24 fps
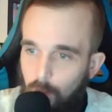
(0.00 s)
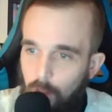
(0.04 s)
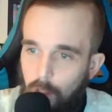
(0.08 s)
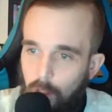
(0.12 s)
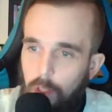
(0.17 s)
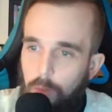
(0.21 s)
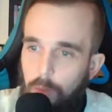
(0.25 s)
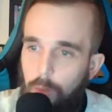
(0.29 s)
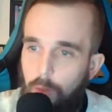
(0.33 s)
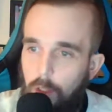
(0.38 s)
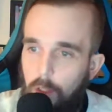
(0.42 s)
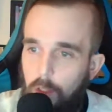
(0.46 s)

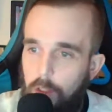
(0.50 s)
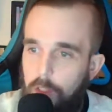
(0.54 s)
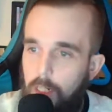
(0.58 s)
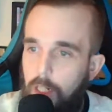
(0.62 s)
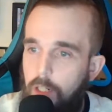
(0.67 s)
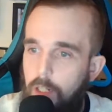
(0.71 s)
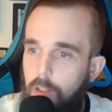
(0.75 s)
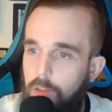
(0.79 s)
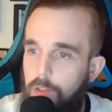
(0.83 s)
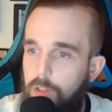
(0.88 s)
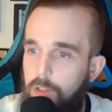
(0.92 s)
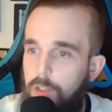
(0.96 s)
it worked
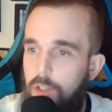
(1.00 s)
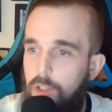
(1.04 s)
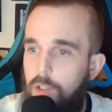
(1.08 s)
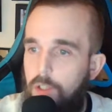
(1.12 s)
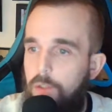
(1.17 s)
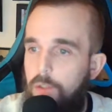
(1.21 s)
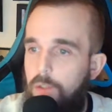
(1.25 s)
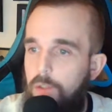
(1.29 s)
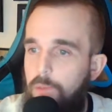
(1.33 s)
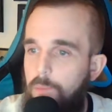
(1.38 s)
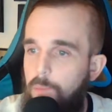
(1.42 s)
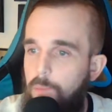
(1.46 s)
out,
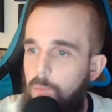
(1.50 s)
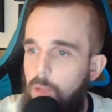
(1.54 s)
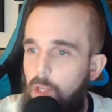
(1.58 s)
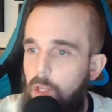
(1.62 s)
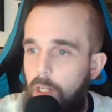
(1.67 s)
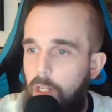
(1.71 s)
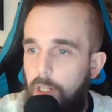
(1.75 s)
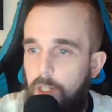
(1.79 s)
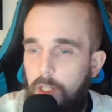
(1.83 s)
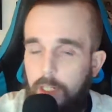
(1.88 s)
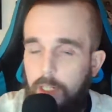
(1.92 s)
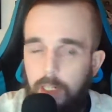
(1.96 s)

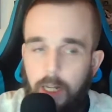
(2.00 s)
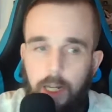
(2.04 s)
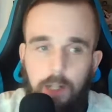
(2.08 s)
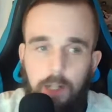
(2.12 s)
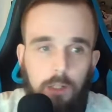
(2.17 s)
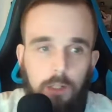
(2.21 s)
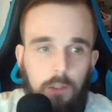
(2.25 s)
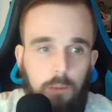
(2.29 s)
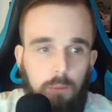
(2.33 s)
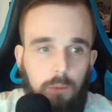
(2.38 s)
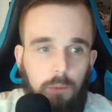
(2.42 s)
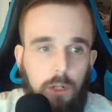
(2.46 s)
and I got
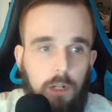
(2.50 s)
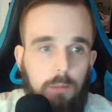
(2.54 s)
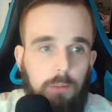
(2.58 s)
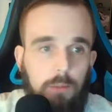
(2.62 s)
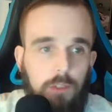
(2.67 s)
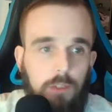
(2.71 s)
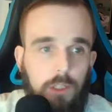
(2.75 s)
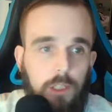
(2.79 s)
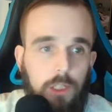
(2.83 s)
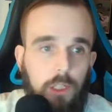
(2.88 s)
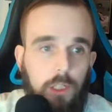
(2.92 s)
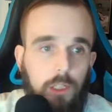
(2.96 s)
a
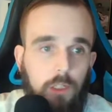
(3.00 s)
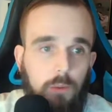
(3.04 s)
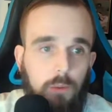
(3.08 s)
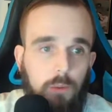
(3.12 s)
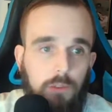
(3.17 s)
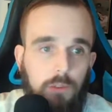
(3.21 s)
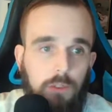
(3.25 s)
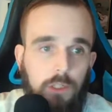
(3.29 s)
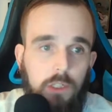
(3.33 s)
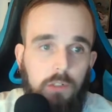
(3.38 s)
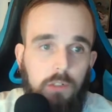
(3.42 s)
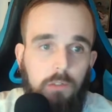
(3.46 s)
promising young
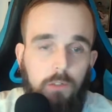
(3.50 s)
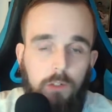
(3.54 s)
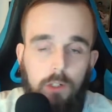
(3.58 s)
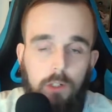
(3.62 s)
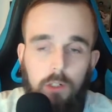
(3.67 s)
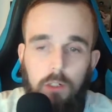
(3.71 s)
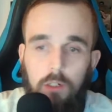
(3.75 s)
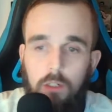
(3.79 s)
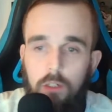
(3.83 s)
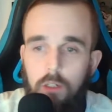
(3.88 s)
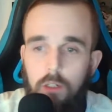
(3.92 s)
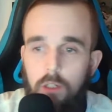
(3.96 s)

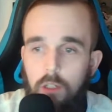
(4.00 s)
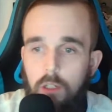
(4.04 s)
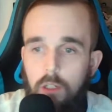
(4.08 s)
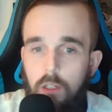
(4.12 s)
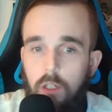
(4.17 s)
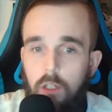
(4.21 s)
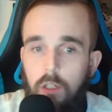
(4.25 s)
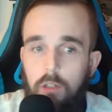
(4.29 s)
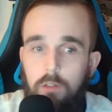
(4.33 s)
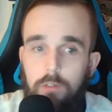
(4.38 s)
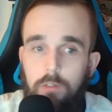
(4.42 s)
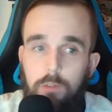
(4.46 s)
receiver
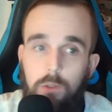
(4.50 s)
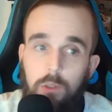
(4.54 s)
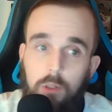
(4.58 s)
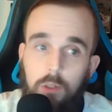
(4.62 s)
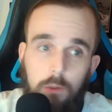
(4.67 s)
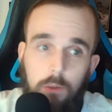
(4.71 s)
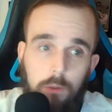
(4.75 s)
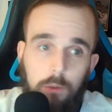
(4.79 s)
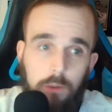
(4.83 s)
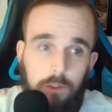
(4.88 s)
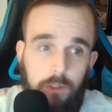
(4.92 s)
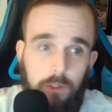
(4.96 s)

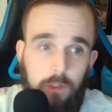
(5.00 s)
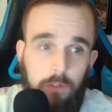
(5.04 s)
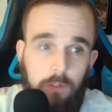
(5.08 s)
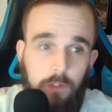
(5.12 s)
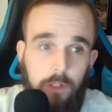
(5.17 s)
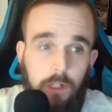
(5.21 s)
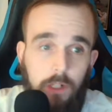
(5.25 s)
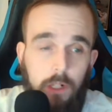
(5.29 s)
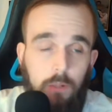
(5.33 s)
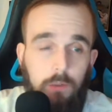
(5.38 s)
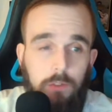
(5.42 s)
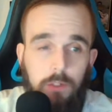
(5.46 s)
for a receiver
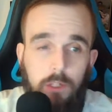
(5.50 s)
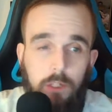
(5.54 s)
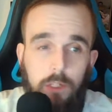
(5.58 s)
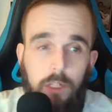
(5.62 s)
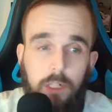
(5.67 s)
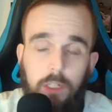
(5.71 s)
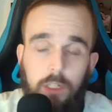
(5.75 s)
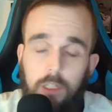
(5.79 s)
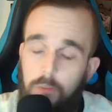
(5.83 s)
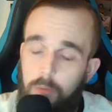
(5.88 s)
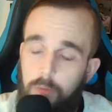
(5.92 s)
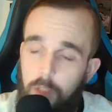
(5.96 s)
that I was going to
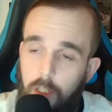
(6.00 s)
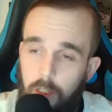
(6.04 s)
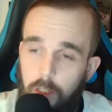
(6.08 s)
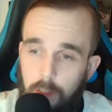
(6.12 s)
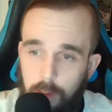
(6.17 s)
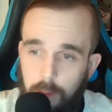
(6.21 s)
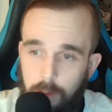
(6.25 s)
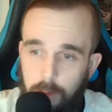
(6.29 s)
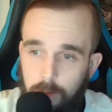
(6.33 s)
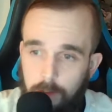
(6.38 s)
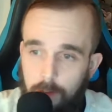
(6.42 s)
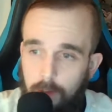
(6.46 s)
end up
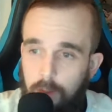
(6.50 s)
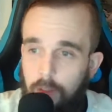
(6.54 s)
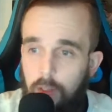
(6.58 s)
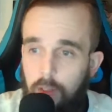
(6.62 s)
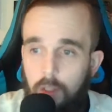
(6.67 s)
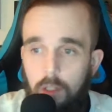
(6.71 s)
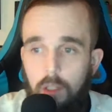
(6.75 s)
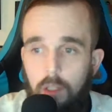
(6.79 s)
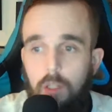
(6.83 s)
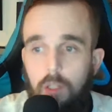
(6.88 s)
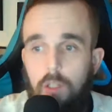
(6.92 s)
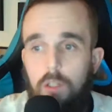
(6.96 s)
cutting.
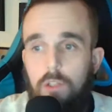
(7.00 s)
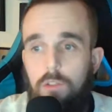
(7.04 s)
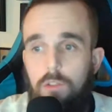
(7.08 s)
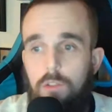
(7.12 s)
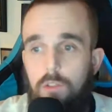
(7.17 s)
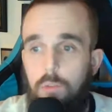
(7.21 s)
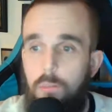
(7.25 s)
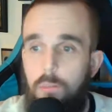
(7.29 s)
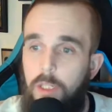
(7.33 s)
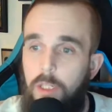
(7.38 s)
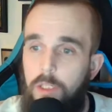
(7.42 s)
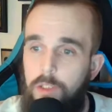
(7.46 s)

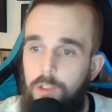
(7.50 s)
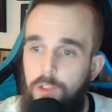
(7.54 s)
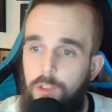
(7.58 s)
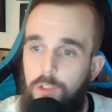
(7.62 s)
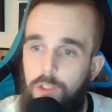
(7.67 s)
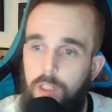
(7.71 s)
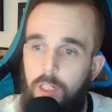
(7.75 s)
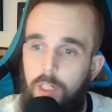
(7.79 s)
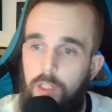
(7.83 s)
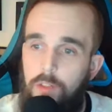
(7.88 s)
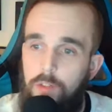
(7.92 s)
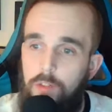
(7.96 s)
So make sure
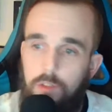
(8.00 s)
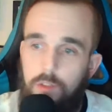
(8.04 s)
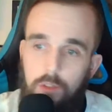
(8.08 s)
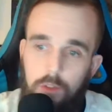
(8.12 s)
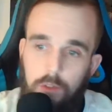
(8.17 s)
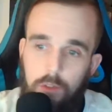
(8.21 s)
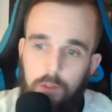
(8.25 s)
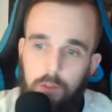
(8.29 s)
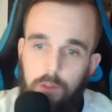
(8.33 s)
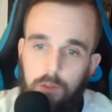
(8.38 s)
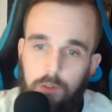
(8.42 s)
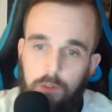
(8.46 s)
you guys
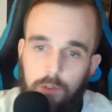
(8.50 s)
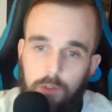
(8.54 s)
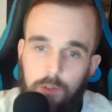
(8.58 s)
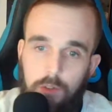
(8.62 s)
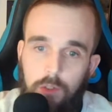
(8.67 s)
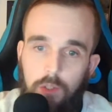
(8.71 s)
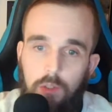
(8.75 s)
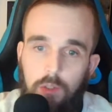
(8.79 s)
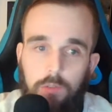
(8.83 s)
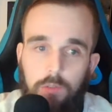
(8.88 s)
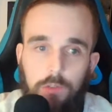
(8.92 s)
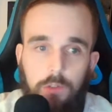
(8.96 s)
are,
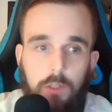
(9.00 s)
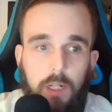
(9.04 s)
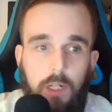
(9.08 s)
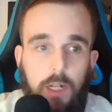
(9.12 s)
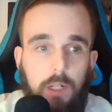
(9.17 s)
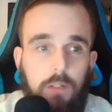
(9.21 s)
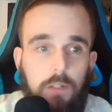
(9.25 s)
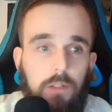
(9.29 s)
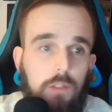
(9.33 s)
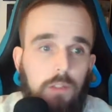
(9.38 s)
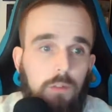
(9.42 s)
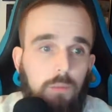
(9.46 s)
if you
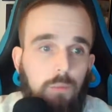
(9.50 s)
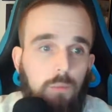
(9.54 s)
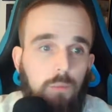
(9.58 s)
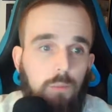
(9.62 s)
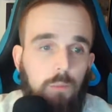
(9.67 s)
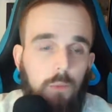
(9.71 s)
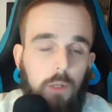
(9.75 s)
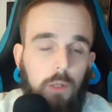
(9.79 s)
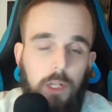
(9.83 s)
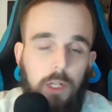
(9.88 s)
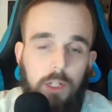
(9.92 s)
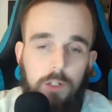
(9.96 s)
got these
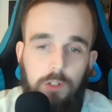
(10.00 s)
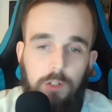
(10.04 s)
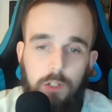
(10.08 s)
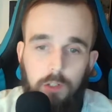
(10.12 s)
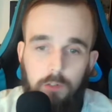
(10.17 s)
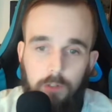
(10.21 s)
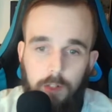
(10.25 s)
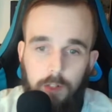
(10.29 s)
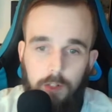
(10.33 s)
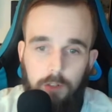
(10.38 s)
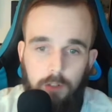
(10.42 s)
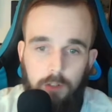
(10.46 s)

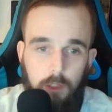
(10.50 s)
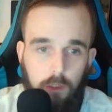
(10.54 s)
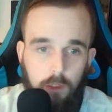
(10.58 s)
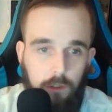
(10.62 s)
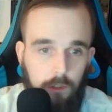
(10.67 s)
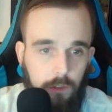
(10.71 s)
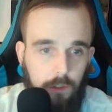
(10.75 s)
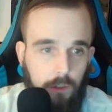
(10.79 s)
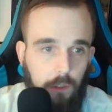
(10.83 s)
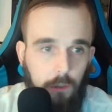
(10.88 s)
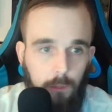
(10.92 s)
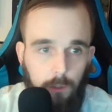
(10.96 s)
aging vets that are
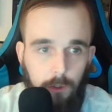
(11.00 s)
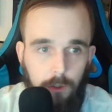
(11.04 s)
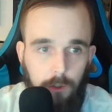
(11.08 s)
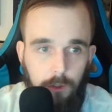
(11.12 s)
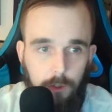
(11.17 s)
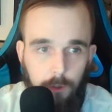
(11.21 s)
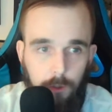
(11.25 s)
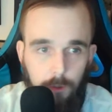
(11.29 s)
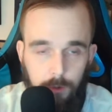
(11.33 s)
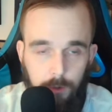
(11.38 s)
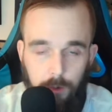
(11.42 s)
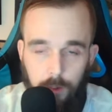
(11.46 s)
still
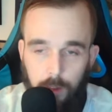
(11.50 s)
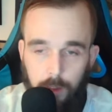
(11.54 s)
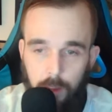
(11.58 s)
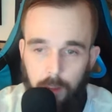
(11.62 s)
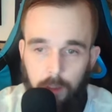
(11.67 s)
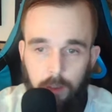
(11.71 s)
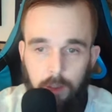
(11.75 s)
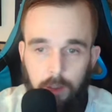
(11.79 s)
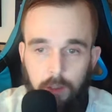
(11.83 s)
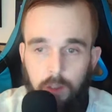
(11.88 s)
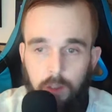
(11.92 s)
producing,